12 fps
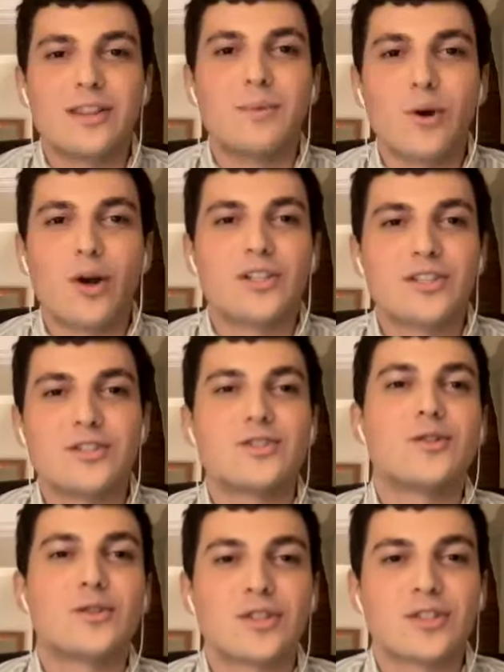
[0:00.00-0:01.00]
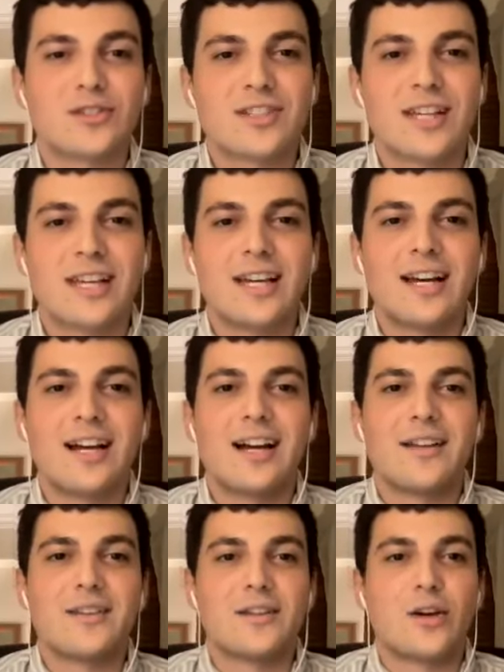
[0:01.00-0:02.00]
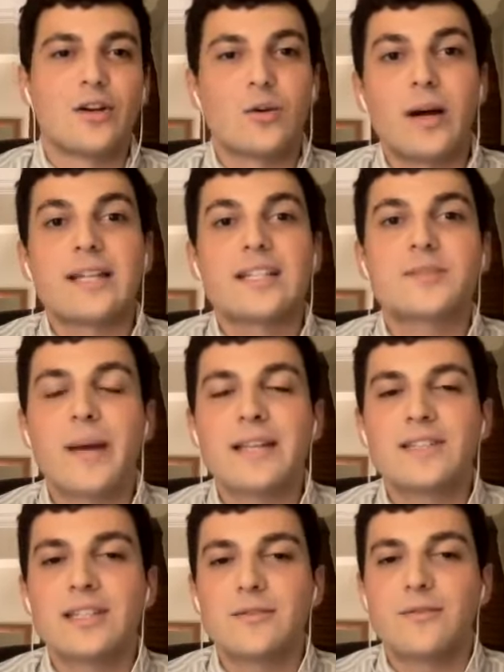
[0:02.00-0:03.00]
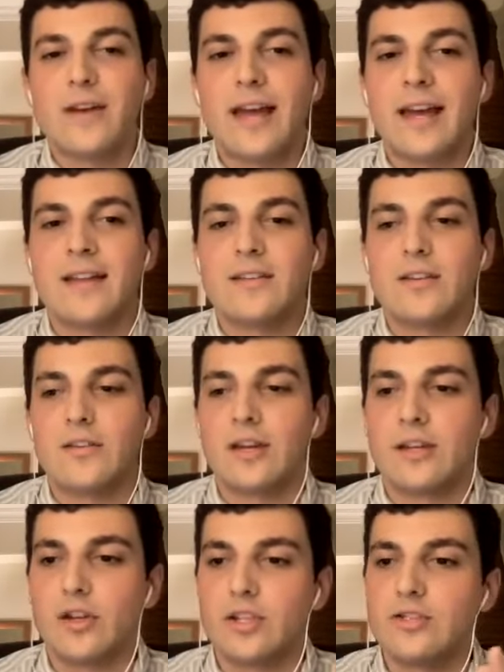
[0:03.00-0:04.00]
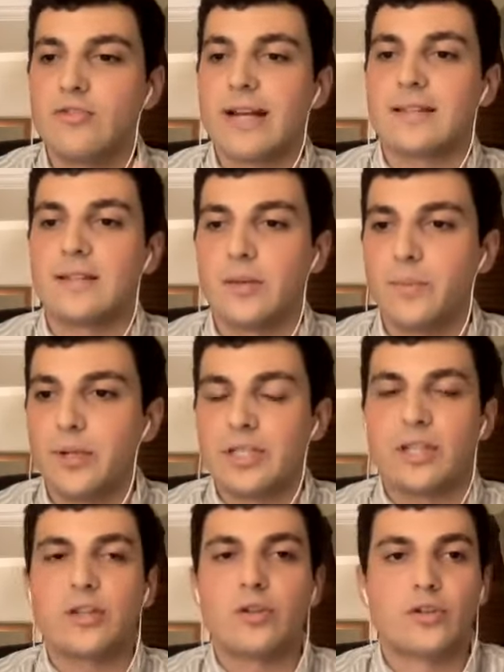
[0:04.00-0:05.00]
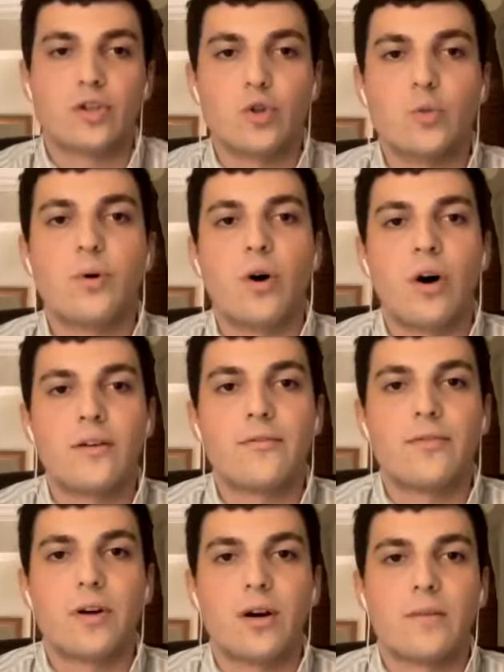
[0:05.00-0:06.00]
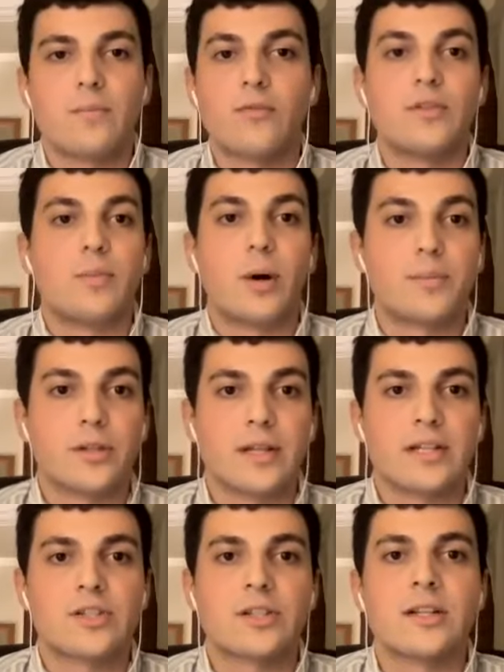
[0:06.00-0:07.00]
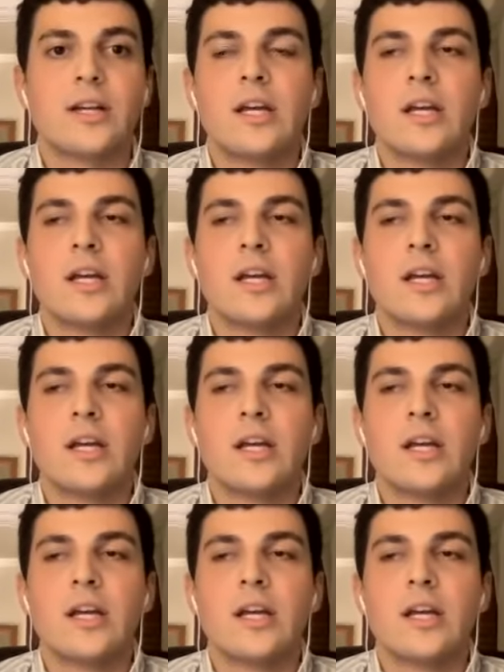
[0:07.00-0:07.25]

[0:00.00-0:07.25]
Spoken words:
liberal arts institutions that are quite expensive and that are directed at a particular group of the population.